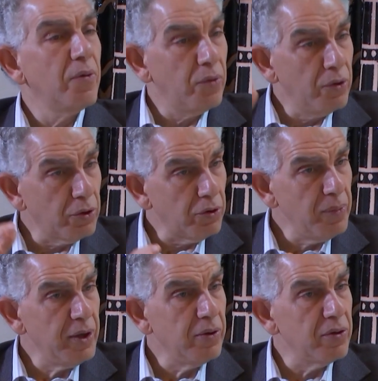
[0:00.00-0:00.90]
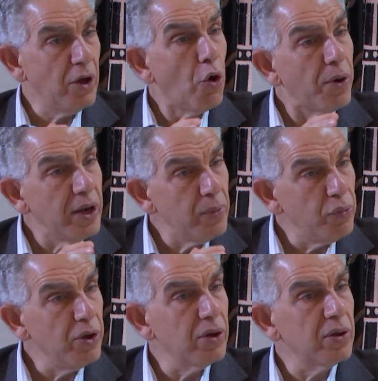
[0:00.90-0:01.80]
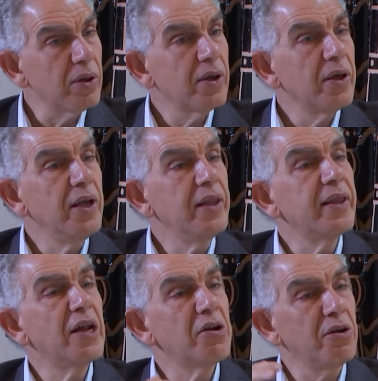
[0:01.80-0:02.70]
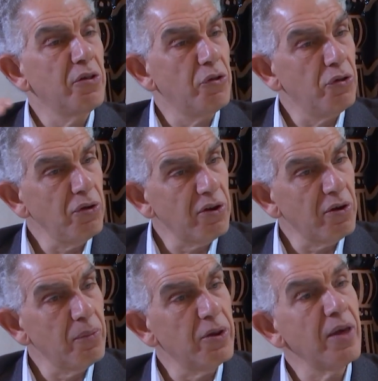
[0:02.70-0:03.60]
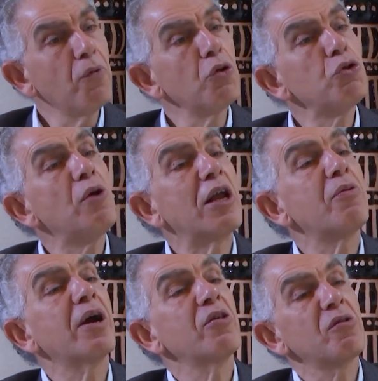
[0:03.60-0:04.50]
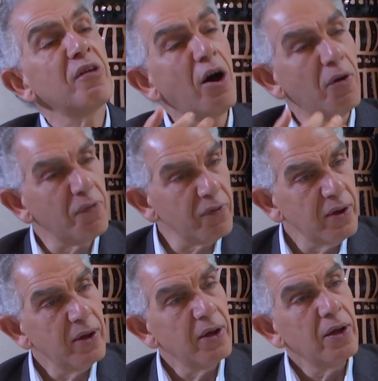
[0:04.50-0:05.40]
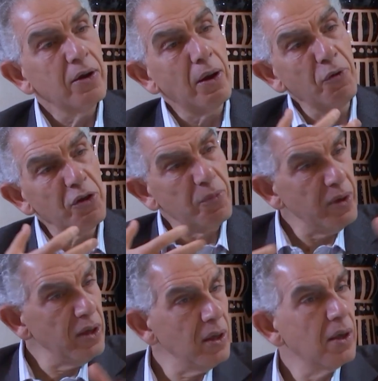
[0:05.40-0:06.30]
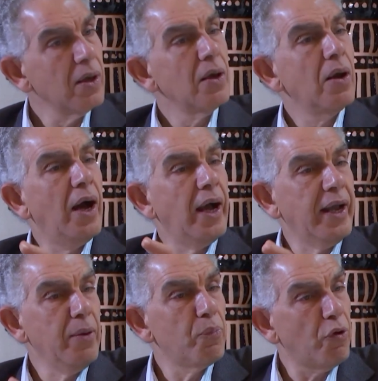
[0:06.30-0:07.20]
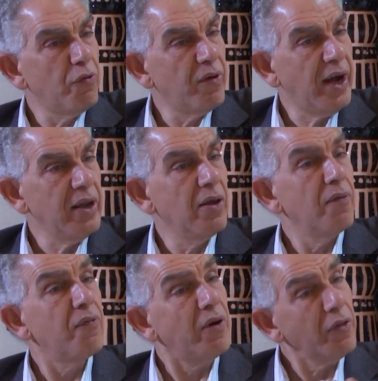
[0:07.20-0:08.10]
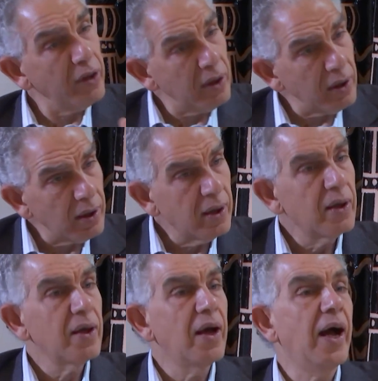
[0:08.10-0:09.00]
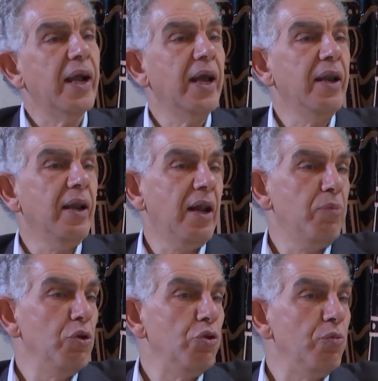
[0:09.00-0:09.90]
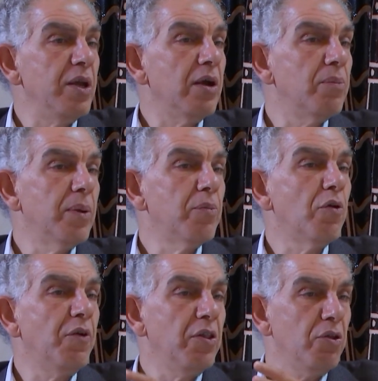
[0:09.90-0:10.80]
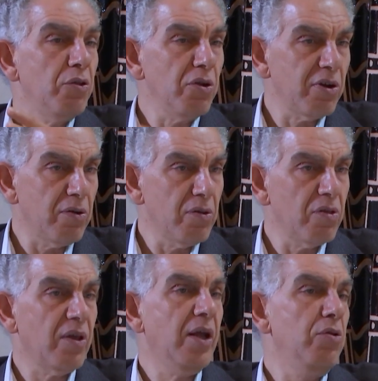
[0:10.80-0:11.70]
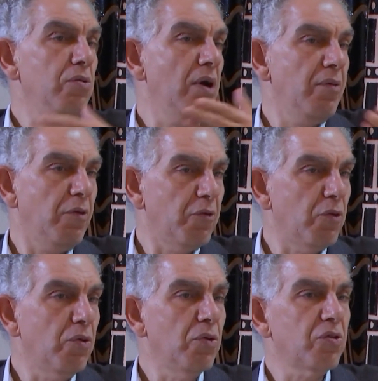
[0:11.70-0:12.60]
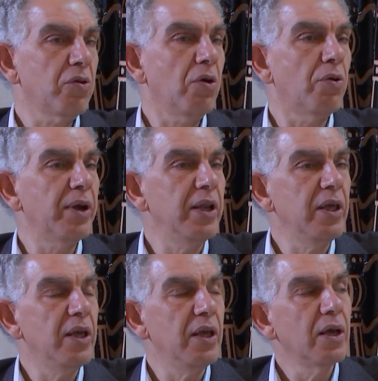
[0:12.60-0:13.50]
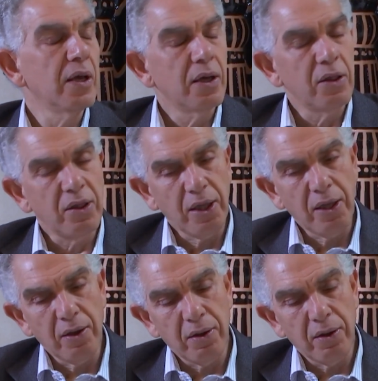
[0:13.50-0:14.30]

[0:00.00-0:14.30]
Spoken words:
not only because they already built international institutions, but they want to attract the South. Come with me, I can provide funding, I can help you to become member of institutions, and you have, of course, already the